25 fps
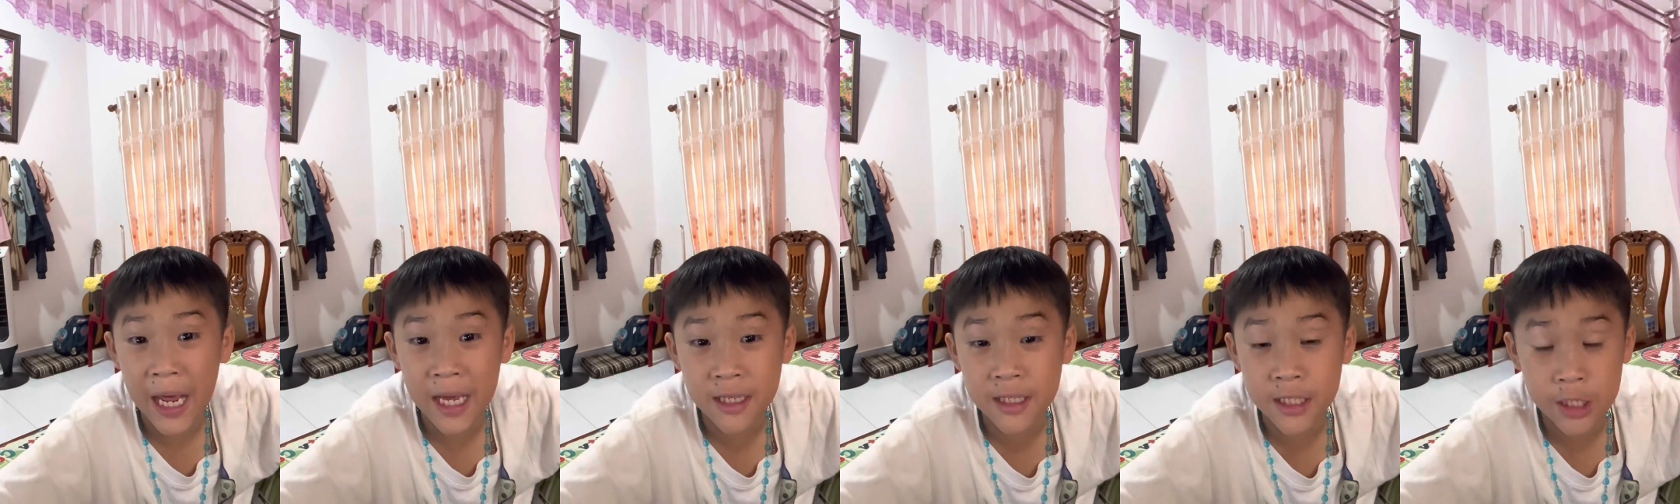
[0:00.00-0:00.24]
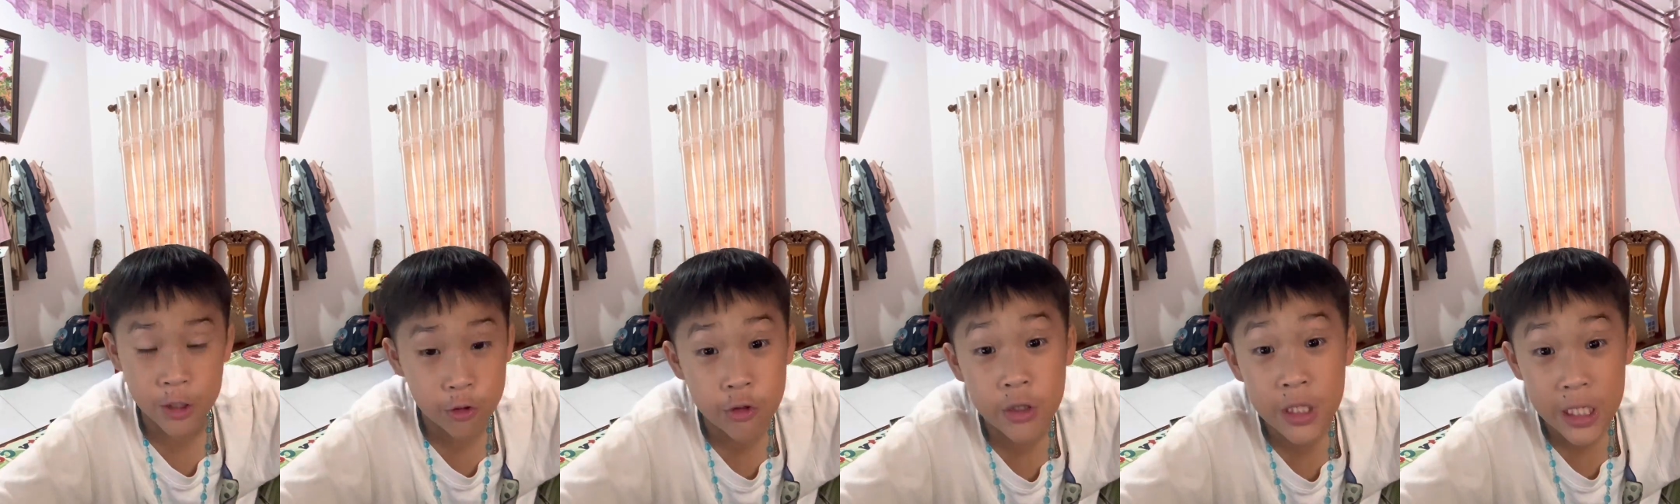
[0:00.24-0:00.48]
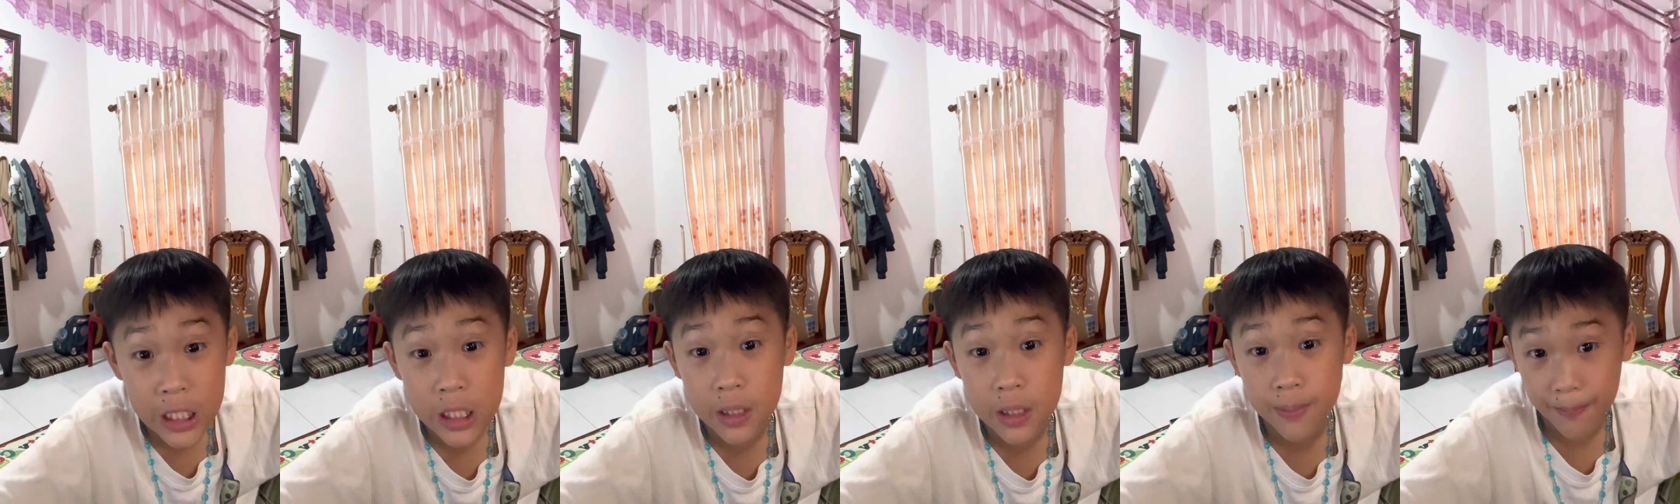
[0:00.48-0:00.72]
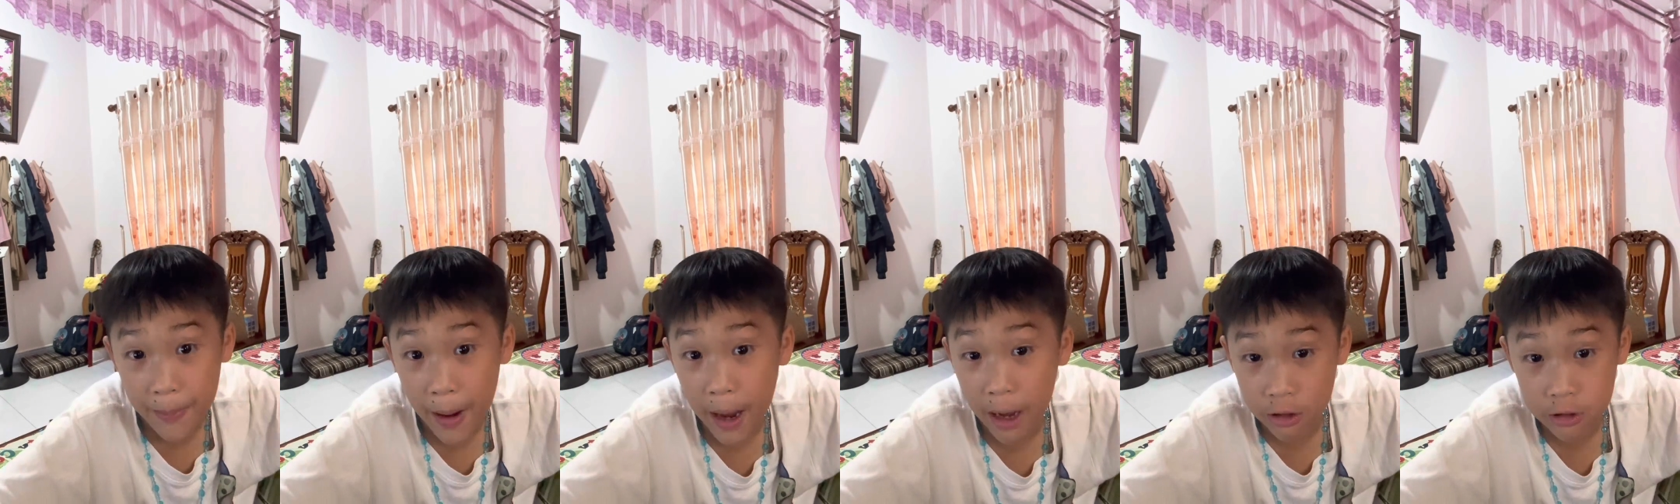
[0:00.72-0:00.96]
you did
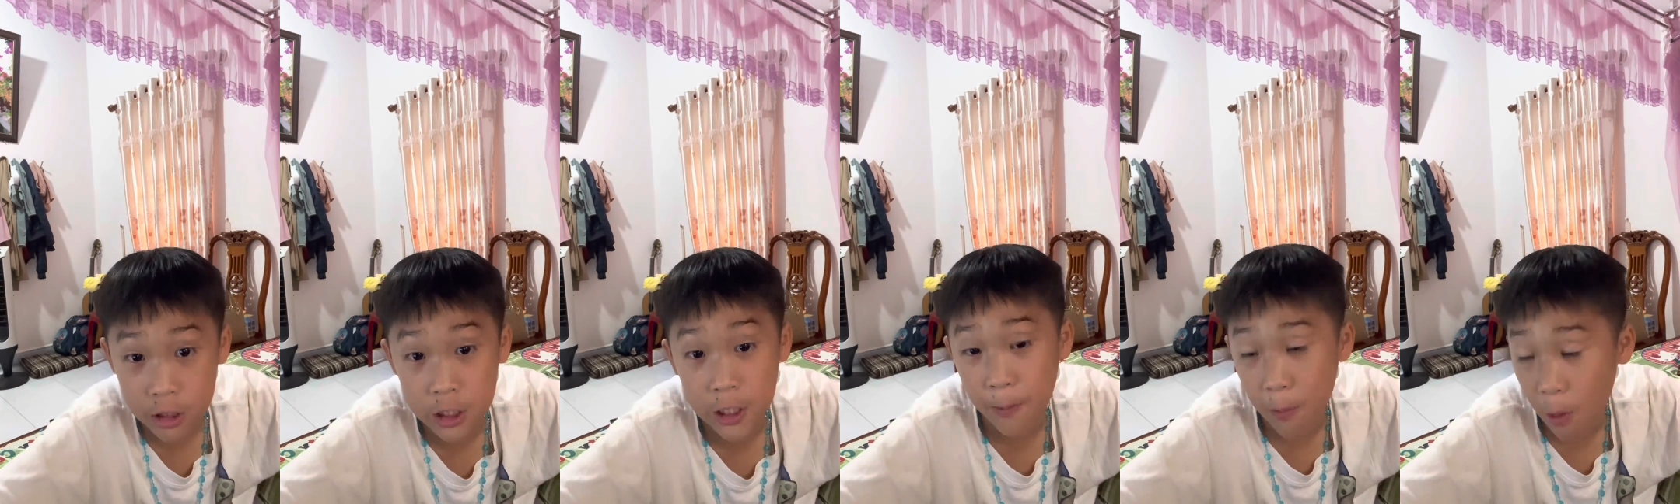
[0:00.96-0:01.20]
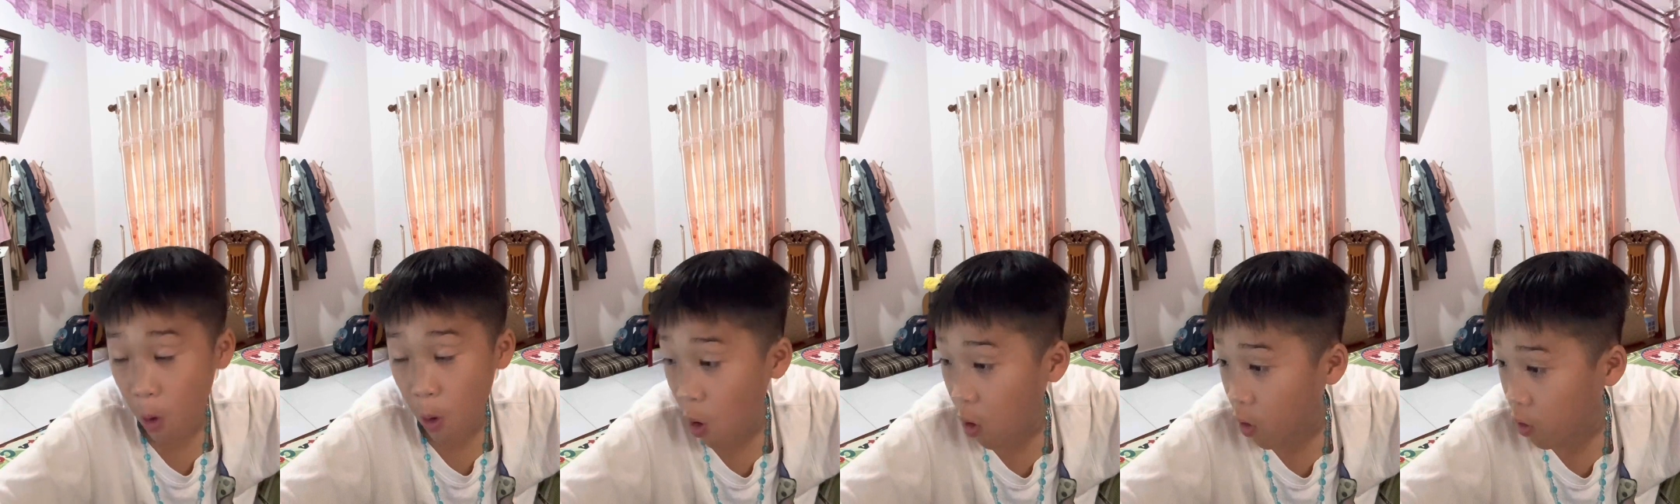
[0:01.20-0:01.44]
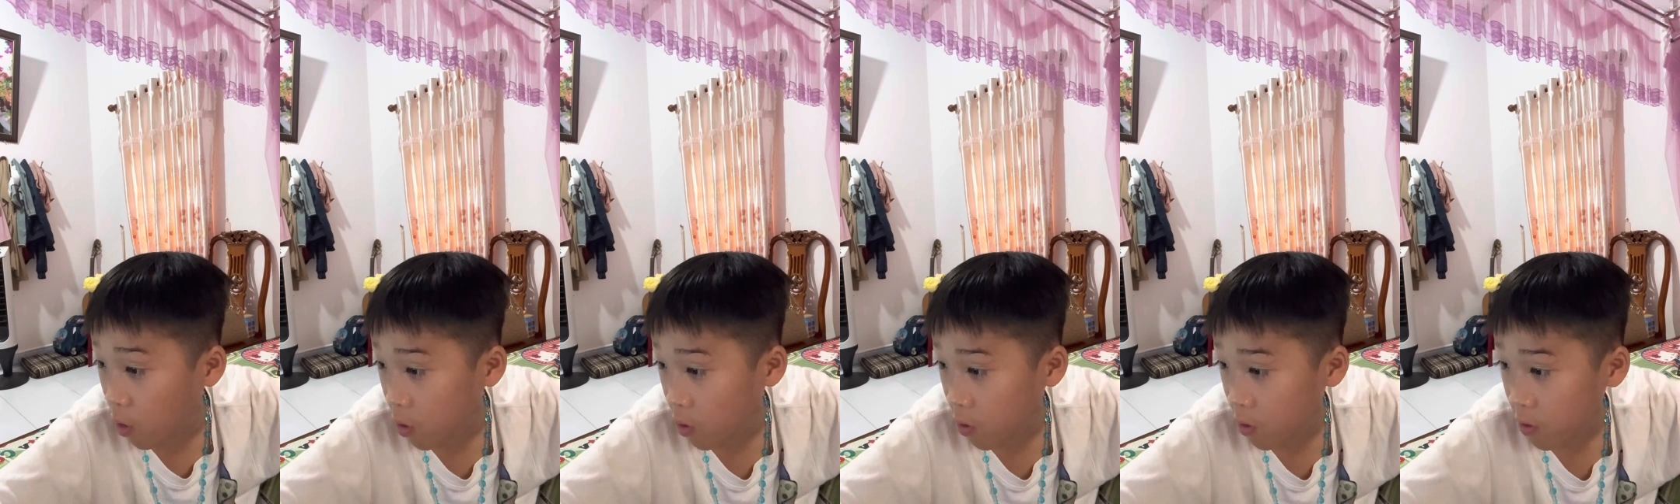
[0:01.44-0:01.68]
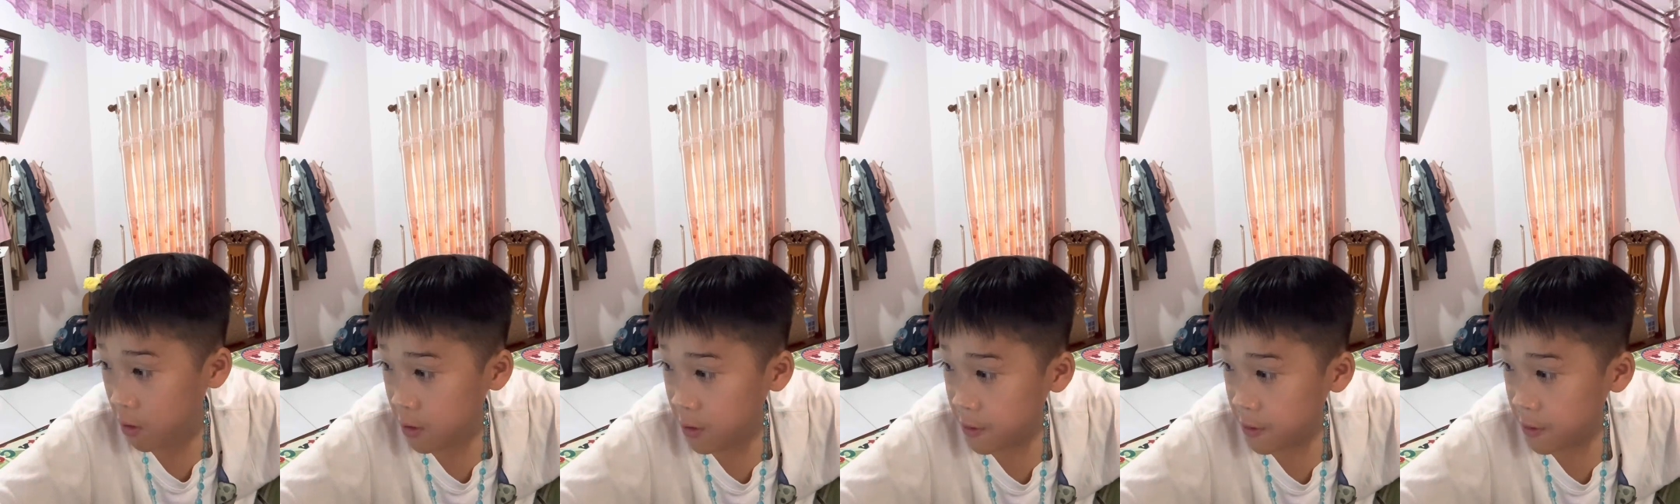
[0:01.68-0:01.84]
bounce a ball.